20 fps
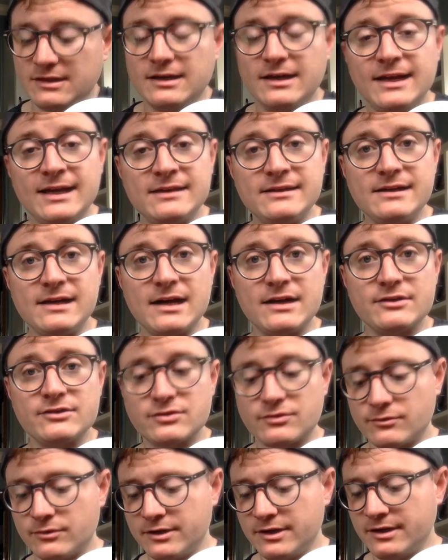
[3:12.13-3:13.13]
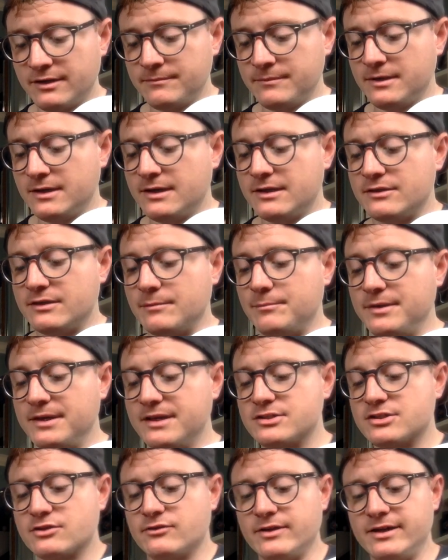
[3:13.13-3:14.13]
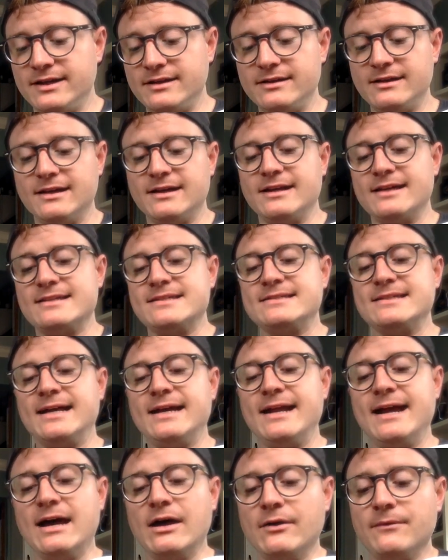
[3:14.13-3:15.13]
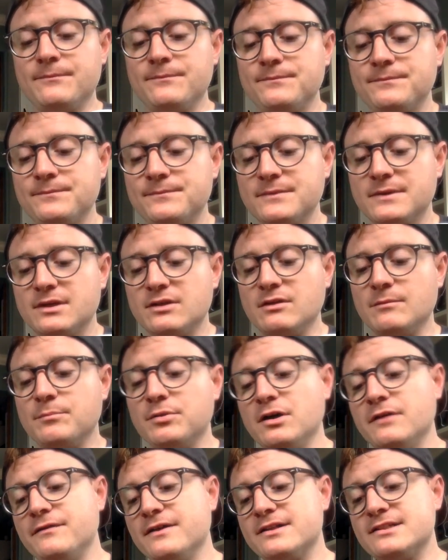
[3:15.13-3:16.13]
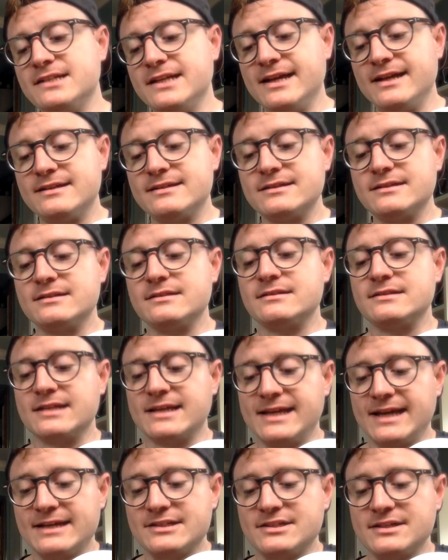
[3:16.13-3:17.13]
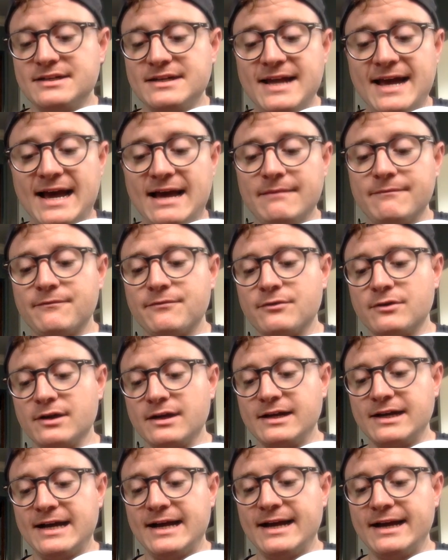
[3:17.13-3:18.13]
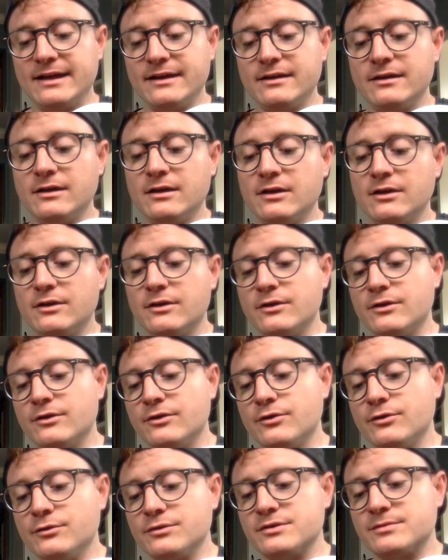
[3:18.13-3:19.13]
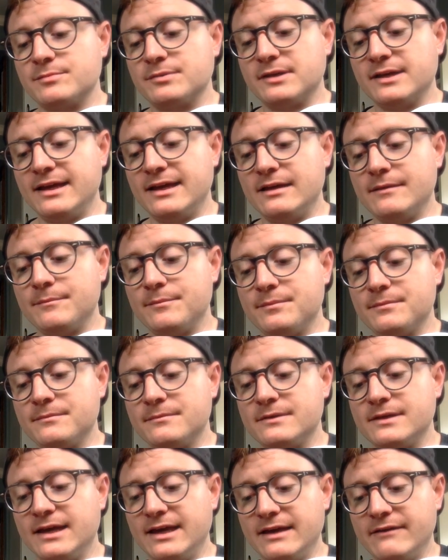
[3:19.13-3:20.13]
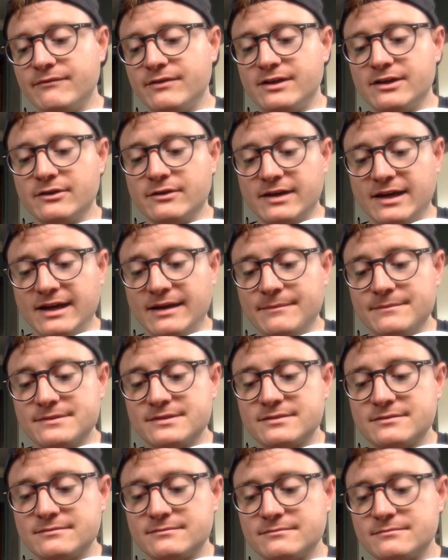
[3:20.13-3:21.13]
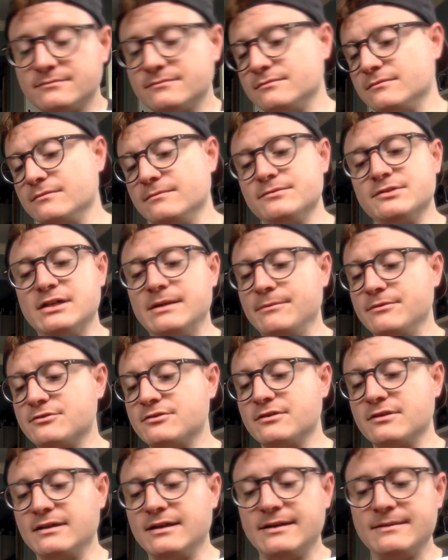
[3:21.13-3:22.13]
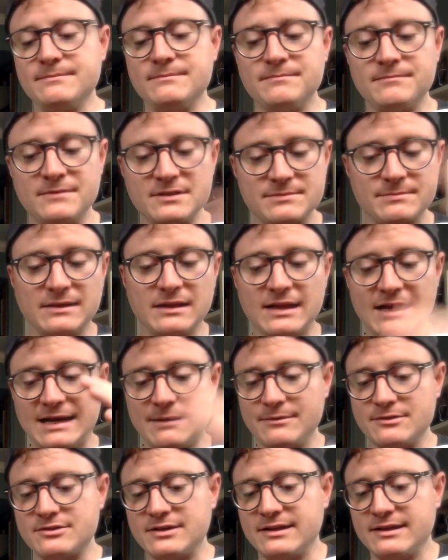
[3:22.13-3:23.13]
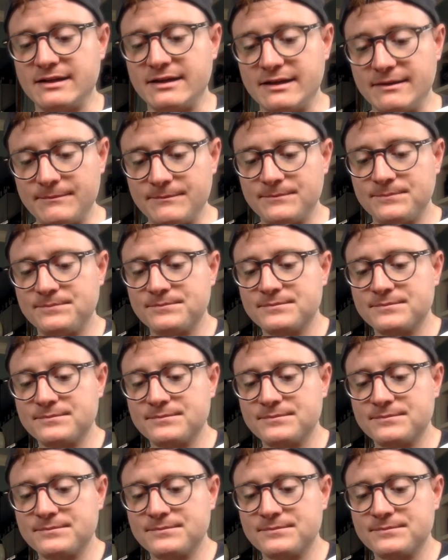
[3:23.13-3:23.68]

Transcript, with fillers: In the auditorium, the big screen is set out. The perfect chance to catch a nap for a guy who is playing game, video games. I'm sorry, I uh, missed my line. I'm going to try that again.